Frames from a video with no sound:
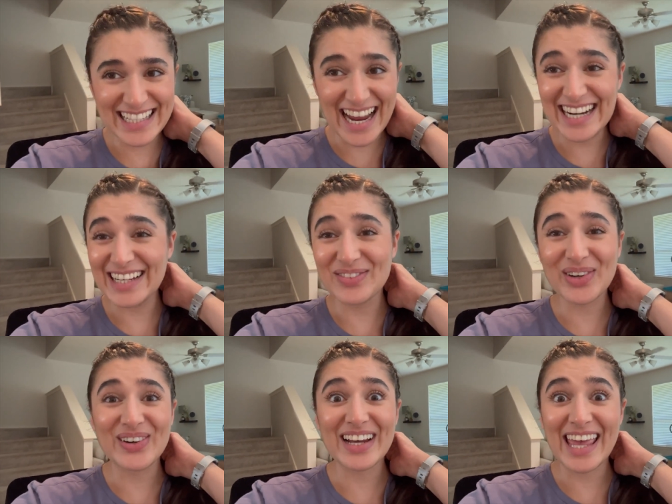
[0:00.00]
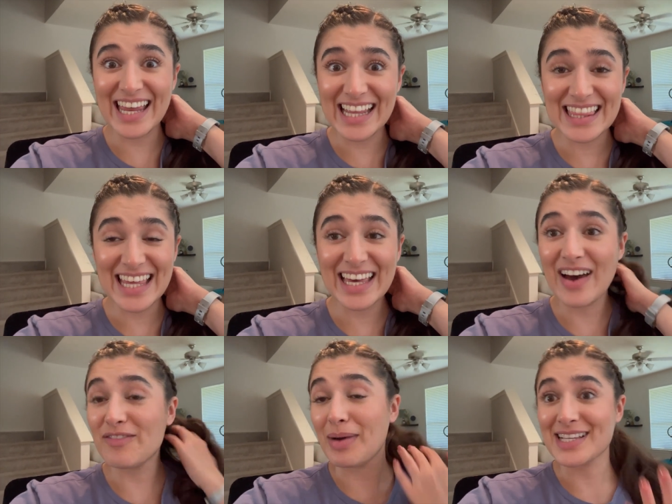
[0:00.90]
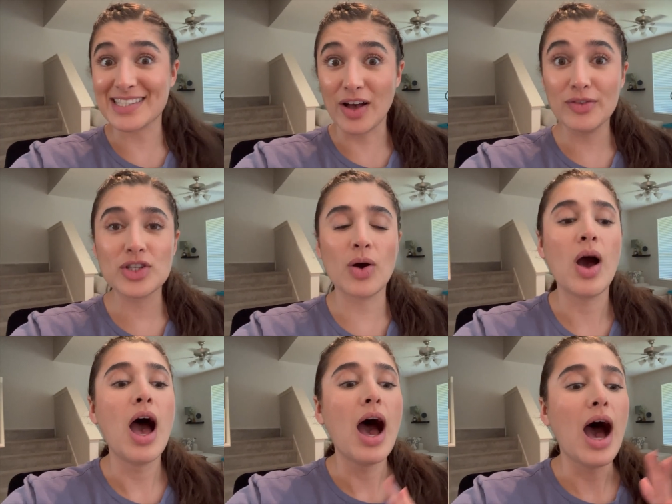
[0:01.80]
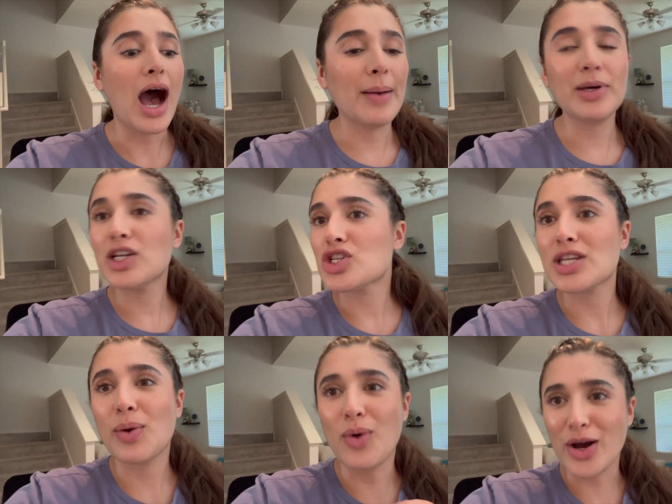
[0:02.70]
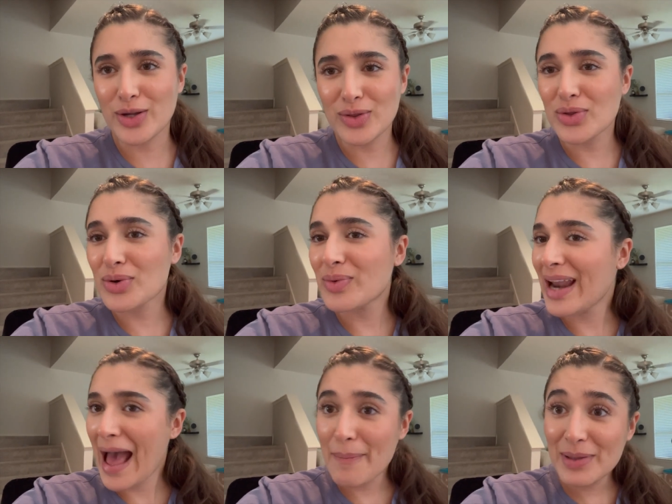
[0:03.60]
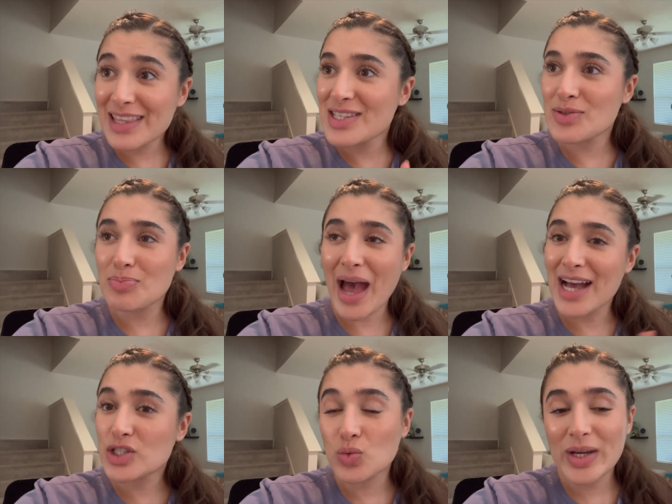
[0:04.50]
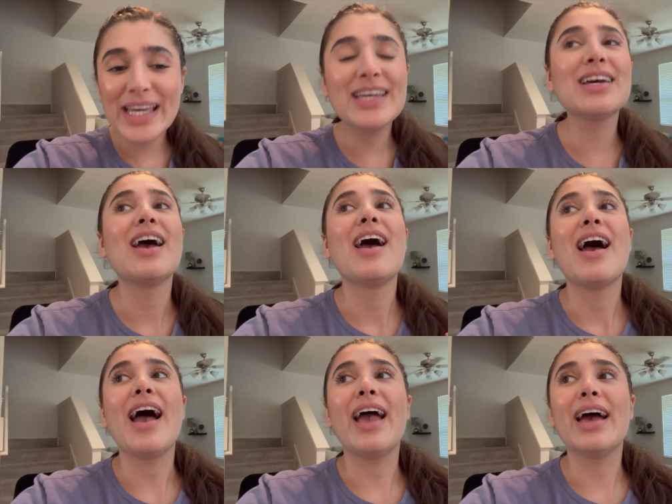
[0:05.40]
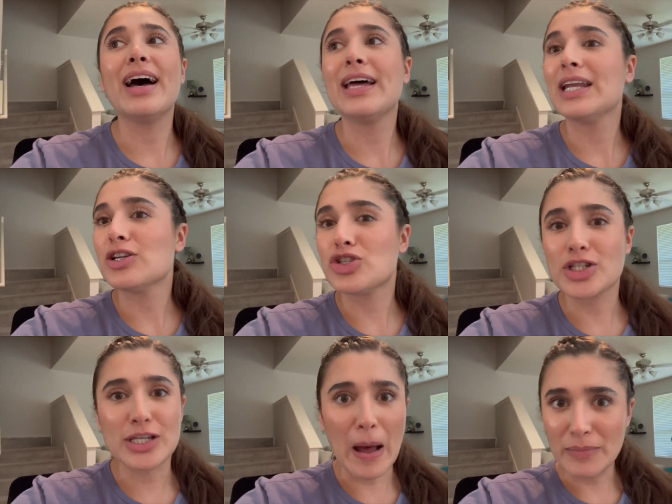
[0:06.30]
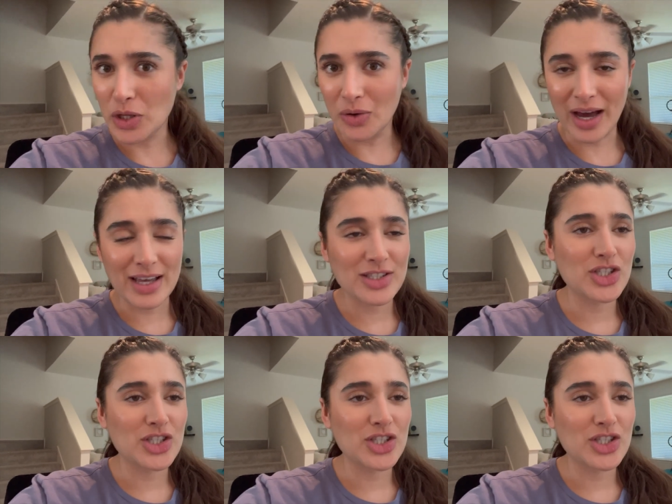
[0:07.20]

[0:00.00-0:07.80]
I didn't record anything of myself. So I'm gonna just like walk you through what happened this past week and just update you guys.